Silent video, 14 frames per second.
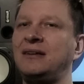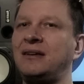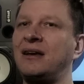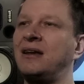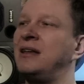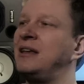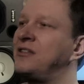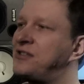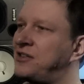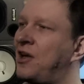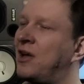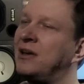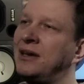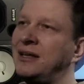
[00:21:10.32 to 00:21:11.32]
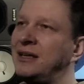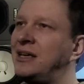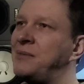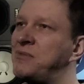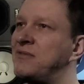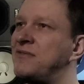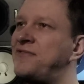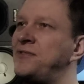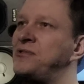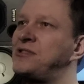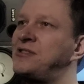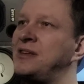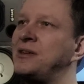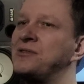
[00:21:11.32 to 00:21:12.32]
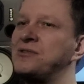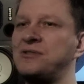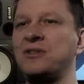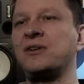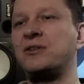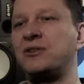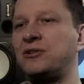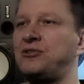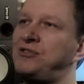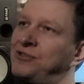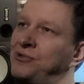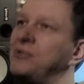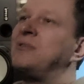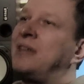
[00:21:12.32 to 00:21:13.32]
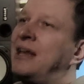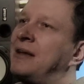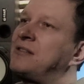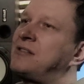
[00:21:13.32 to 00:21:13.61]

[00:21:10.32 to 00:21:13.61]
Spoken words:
know, and then start linking with a few singers that suit that